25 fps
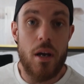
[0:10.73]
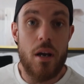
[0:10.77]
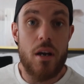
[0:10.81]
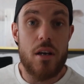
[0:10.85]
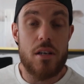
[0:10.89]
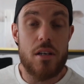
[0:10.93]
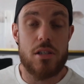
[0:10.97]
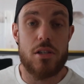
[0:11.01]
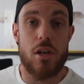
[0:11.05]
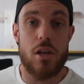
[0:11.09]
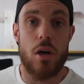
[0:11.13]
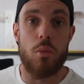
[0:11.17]

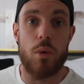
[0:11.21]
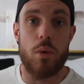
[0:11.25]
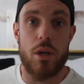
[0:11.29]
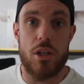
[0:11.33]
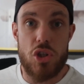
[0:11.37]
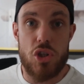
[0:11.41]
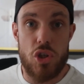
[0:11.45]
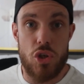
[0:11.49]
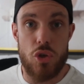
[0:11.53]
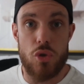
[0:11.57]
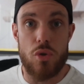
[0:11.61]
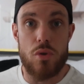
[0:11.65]
So we
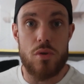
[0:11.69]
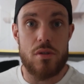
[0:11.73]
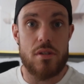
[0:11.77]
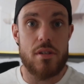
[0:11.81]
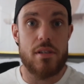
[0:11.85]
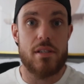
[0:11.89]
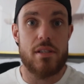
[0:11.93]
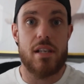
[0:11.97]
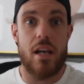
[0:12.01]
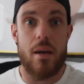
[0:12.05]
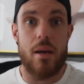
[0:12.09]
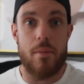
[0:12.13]
choose to
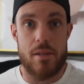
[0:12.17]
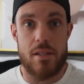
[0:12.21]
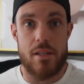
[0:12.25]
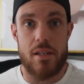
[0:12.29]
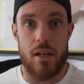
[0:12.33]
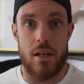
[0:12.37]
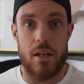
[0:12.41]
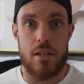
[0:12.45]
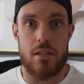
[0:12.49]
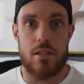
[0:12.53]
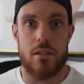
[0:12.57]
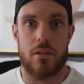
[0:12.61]

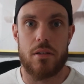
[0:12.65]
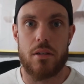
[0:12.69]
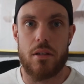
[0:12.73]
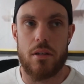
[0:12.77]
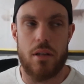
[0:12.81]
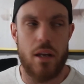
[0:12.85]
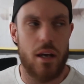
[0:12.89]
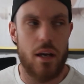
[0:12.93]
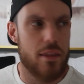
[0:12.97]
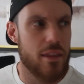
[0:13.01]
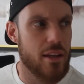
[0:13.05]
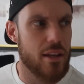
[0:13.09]
sabotage. And
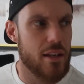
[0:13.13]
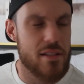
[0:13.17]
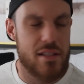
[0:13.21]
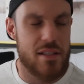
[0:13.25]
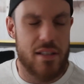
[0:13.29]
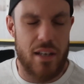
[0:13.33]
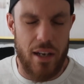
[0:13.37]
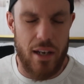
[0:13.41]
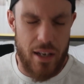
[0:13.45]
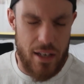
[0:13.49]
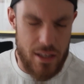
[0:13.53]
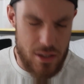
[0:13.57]
I think it's
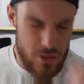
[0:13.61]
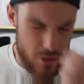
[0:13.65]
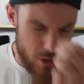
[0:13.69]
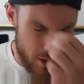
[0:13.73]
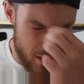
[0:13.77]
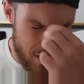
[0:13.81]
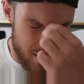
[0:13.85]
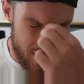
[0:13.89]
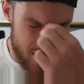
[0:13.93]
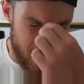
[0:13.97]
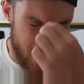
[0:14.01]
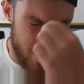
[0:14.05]
Gay
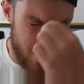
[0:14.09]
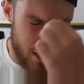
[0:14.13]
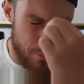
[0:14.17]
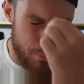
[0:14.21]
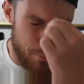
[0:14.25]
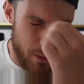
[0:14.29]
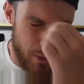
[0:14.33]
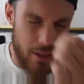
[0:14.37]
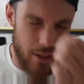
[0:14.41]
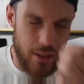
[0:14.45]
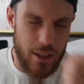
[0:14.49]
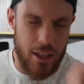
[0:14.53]
Hendricks, the
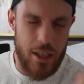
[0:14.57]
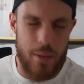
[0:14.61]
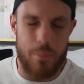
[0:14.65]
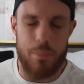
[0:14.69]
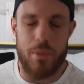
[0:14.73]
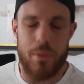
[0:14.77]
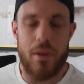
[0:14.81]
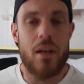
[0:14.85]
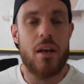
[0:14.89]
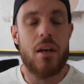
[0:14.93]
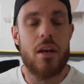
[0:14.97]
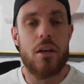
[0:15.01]
big leap,
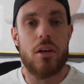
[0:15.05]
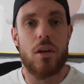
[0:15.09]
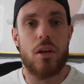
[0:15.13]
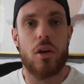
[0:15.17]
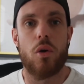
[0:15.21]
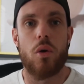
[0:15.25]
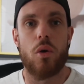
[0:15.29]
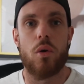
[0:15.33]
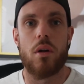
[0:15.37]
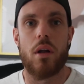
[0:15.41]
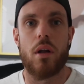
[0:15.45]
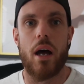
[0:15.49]

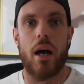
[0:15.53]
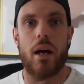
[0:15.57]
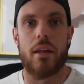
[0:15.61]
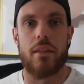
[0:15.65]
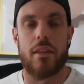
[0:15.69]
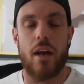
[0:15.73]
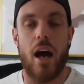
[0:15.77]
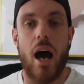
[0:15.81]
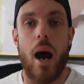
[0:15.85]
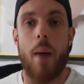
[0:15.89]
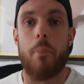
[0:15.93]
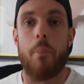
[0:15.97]
call
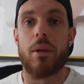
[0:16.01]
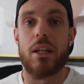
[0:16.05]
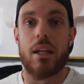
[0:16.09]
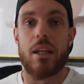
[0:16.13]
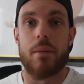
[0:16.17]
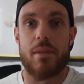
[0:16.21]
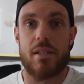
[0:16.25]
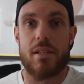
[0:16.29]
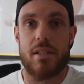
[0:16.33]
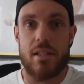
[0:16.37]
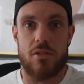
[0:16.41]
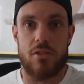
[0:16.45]
the upper
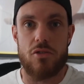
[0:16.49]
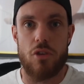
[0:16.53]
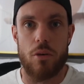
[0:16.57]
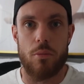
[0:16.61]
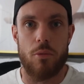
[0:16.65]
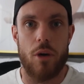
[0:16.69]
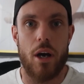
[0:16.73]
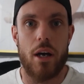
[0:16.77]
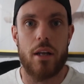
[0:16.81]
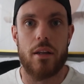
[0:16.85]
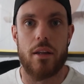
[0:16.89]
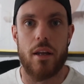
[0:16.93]
limit syndrome,
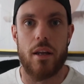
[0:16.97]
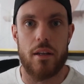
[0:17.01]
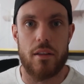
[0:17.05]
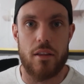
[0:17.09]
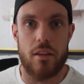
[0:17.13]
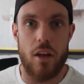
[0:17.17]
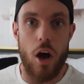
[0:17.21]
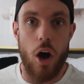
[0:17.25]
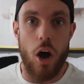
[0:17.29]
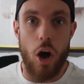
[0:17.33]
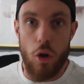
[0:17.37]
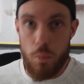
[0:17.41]
right? Like
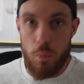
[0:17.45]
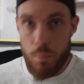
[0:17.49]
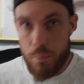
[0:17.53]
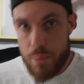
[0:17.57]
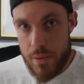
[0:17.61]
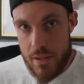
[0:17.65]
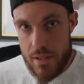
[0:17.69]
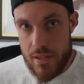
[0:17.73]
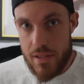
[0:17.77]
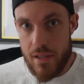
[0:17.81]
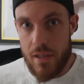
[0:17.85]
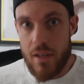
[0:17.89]
the
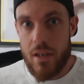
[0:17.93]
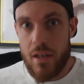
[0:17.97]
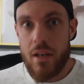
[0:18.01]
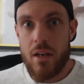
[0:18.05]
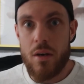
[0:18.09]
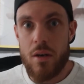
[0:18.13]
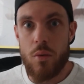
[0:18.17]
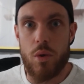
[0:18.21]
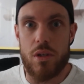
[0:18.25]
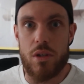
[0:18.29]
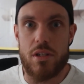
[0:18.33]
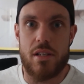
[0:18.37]
ALPS,
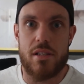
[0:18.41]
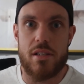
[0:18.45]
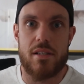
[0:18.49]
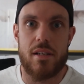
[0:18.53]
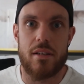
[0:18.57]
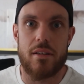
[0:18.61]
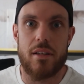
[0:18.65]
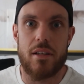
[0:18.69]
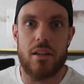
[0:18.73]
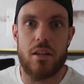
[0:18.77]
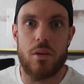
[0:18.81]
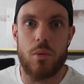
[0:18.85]
which is
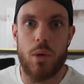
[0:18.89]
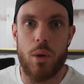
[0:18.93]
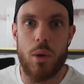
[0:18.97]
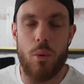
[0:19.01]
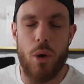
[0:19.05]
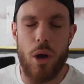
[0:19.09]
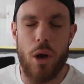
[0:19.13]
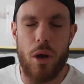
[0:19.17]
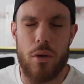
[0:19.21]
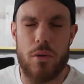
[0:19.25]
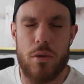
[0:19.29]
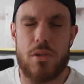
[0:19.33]
something that we
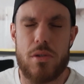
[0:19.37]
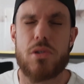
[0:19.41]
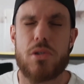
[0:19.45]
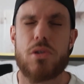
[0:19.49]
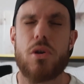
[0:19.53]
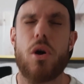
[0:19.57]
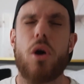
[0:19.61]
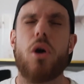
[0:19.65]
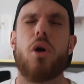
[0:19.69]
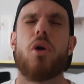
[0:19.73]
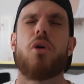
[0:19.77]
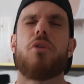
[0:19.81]
work on
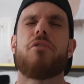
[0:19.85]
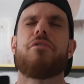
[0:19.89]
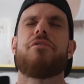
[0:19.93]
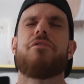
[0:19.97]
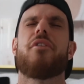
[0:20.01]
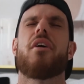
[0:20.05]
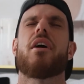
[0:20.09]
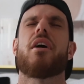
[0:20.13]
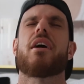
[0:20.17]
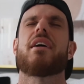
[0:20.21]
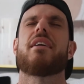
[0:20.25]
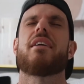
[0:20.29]
so
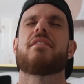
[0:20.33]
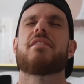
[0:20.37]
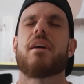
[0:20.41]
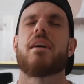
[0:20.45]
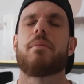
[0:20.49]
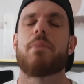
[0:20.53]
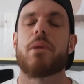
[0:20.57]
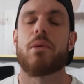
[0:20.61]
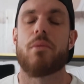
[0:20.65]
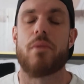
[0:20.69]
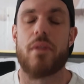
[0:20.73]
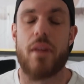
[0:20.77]
fucking
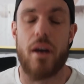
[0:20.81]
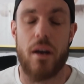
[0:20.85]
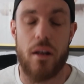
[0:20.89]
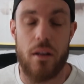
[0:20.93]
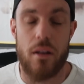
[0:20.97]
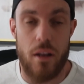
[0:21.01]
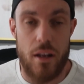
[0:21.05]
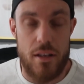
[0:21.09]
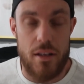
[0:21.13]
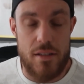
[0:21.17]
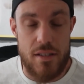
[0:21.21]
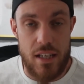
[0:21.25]
deeply with our
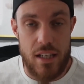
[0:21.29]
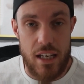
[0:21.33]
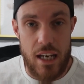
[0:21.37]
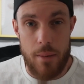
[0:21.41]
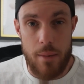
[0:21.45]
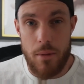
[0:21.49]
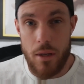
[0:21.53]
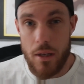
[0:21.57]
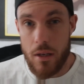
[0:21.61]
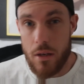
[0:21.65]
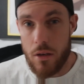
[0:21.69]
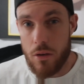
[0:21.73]
clients to keep
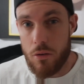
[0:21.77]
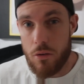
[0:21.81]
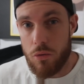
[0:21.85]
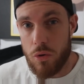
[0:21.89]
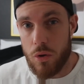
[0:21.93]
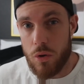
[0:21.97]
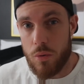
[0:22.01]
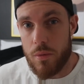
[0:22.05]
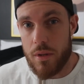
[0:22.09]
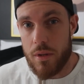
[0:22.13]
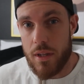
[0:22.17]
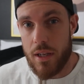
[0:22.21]
them
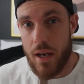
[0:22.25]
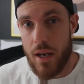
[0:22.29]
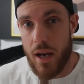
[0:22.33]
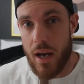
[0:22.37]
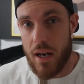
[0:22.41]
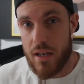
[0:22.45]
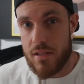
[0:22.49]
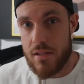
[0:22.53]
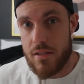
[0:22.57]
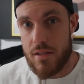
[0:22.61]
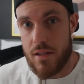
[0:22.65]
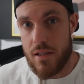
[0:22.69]
congruent with the
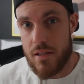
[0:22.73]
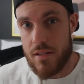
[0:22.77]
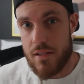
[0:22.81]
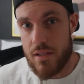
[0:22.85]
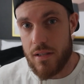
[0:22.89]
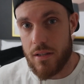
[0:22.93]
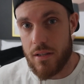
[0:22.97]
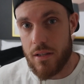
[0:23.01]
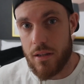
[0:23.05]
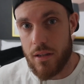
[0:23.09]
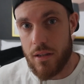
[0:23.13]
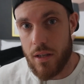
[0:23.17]
actions that they
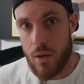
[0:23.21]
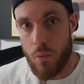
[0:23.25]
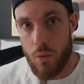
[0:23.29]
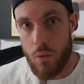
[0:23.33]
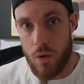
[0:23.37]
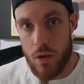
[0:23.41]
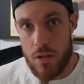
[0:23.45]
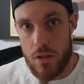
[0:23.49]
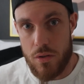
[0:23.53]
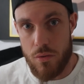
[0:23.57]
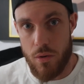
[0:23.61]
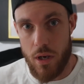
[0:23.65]
said that they
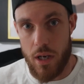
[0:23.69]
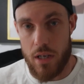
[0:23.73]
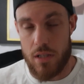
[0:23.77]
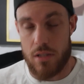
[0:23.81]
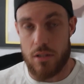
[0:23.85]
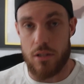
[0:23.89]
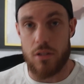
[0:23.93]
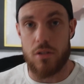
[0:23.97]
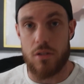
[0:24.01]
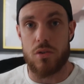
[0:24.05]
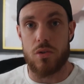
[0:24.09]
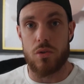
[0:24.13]
wanted to
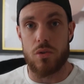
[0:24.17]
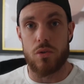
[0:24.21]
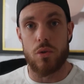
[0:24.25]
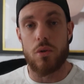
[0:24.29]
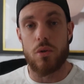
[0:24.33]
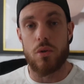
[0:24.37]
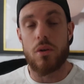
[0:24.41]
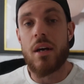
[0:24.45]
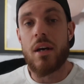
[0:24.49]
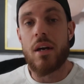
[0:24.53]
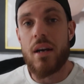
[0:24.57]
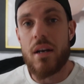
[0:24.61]
actually do
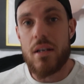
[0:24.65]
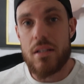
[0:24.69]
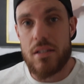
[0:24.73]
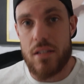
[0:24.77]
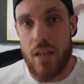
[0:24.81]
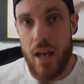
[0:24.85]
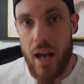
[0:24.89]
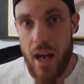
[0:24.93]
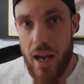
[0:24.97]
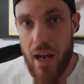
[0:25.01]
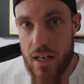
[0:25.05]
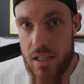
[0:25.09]

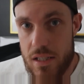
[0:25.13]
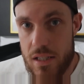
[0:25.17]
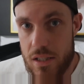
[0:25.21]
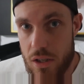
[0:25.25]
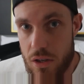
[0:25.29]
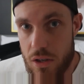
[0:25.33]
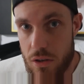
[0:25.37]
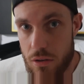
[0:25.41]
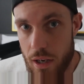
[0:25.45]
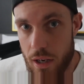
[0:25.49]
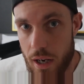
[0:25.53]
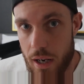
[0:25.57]
to actually
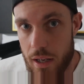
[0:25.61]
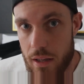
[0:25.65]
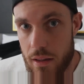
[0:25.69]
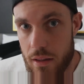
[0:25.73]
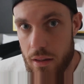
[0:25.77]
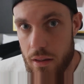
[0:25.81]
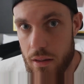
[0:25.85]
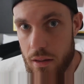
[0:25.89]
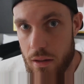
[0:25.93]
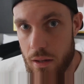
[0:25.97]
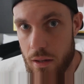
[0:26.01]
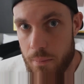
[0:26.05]
create
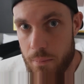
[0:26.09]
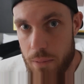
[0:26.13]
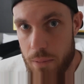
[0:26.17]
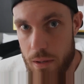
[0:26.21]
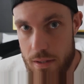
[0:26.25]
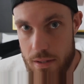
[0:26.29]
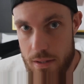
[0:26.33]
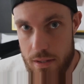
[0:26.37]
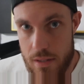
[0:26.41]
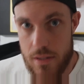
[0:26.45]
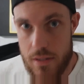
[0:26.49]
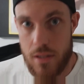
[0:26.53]
the
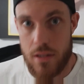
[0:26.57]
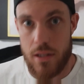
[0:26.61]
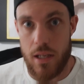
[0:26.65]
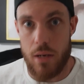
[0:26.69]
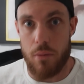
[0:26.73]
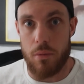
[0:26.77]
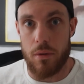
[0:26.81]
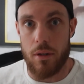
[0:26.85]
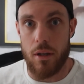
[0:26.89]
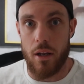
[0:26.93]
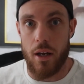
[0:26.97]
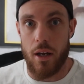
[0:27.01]
business that they
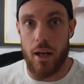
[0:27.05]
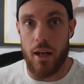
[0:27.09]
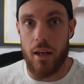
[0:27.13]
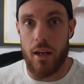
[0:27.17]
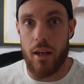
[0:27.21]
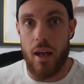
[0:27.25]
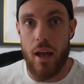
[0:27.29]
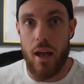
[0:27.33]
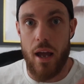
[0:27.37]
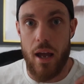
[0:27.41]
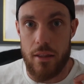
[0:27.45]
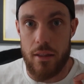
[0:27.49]
would like
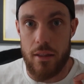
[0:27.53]
and the